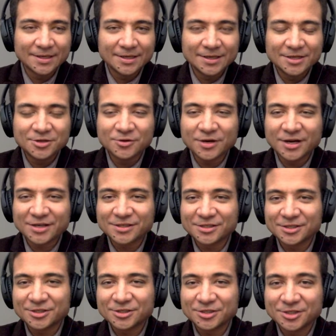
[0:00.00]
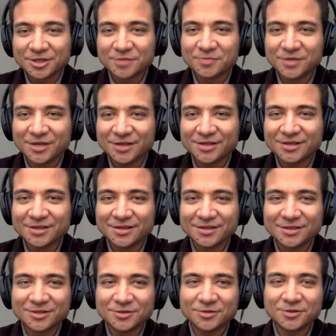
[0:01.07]
Actually it just updated
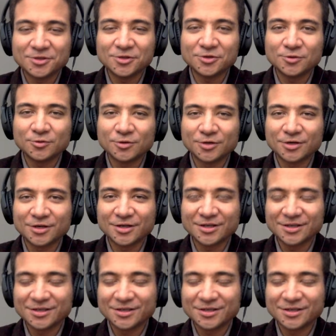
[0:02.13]
to a new word.